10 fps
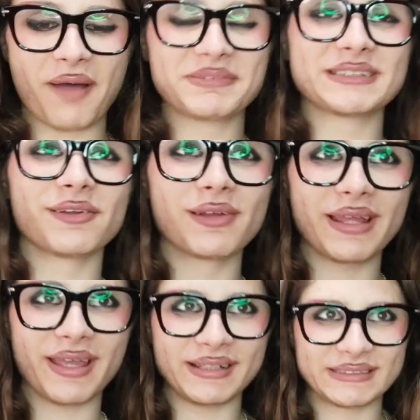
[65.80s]

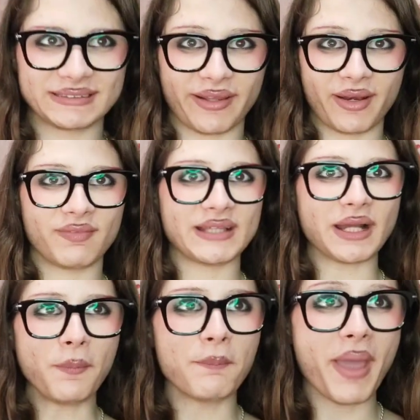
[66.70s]
absolutely insane. These
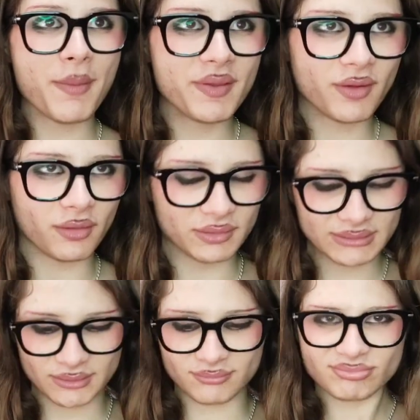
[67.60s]
are baby dolls.
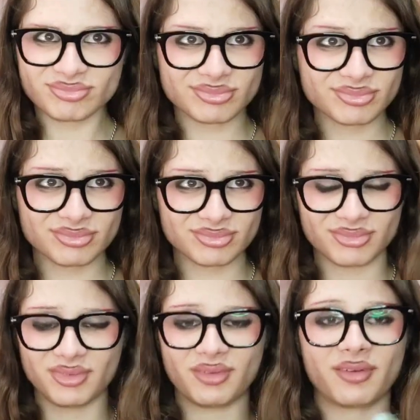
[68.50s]

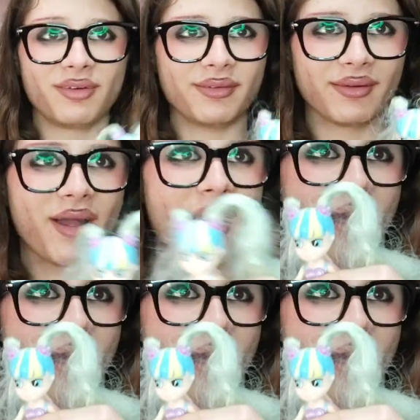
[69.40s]
Girl,